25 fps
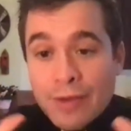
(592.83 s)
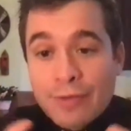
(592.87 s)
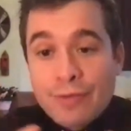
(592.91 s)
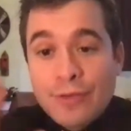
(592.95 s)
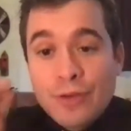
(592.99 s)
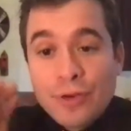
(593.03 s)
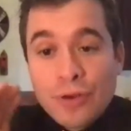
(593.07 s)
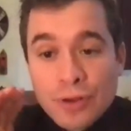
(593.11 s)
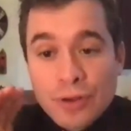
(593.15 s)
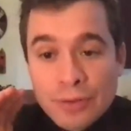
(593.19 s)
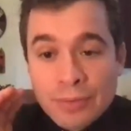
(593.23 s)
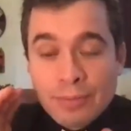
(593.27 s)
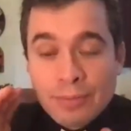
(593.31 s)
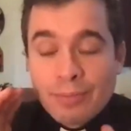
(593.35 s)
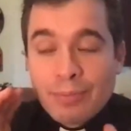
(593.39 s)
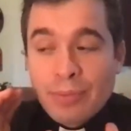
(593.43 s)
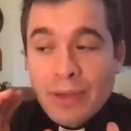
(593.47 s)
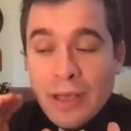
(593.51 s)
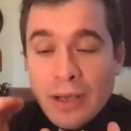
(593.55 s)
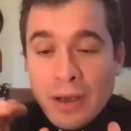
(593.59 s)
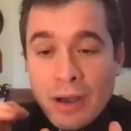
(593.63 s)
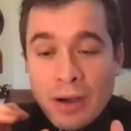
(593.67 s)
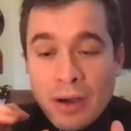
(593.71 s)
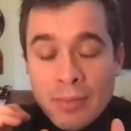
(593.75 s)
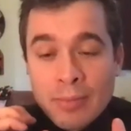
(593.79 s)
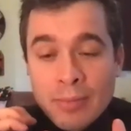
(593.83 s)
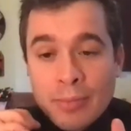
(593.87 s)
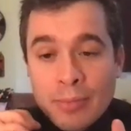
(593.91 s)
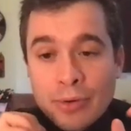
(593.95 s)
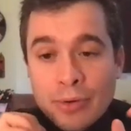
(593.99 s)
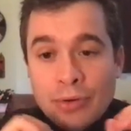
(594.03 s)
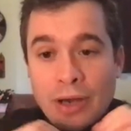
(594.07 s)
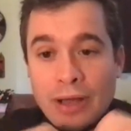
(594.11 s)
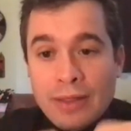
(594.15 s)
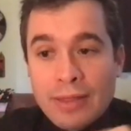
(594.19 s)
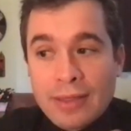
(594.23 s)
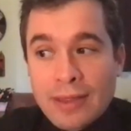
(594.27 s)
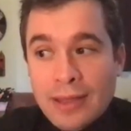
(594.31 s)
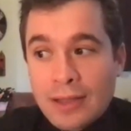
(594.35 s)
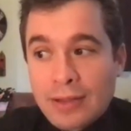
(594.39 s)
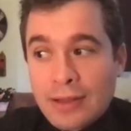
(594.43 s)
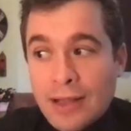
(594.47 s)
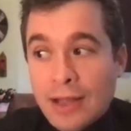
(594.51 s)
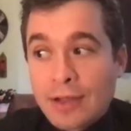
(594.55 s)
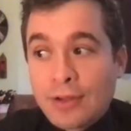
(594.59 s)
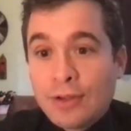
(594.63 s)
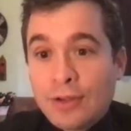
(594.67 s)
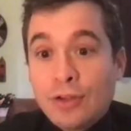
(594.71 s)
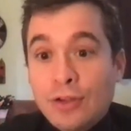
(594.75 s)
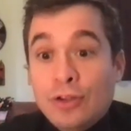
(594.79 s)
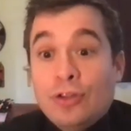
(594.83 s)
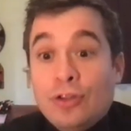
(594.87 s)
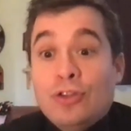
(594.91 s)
if you can be humble, I think that